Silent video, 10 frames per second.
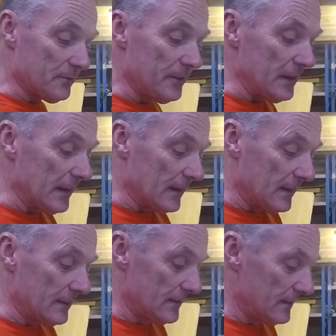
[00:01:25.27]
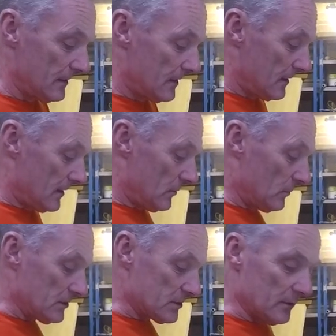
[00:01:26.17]
a fitting kit
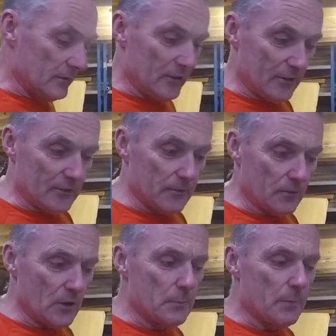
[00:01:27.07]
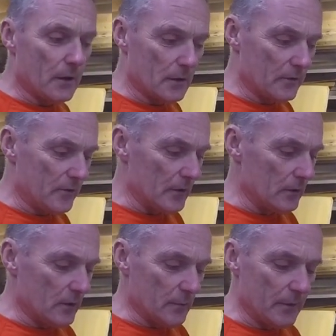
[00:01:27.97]
consists of three parts that
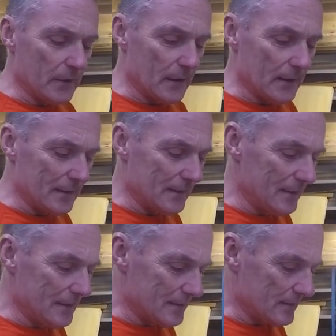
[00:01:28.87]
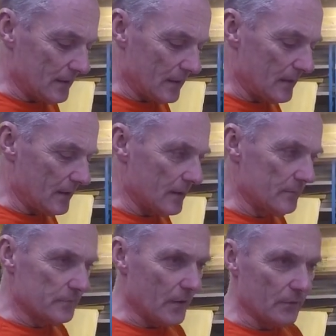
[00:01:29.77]
look a bit like this. Uh,
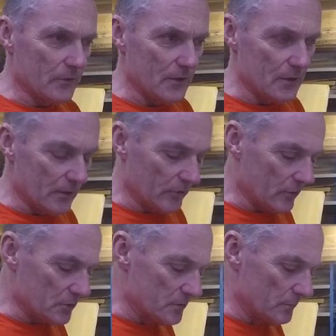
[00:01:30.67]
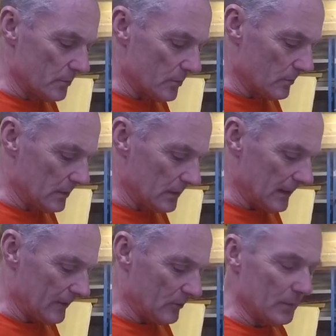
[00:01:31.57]
obviously the instruction book will
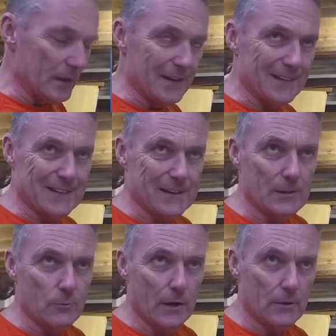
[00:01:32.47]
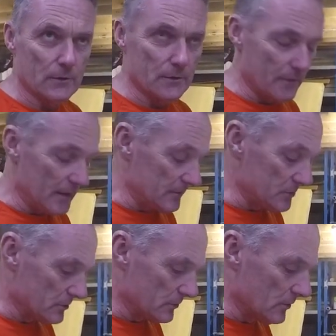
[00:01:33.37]
explain exactly where on the van they
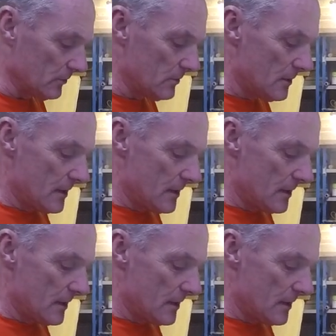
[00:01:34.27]
should go.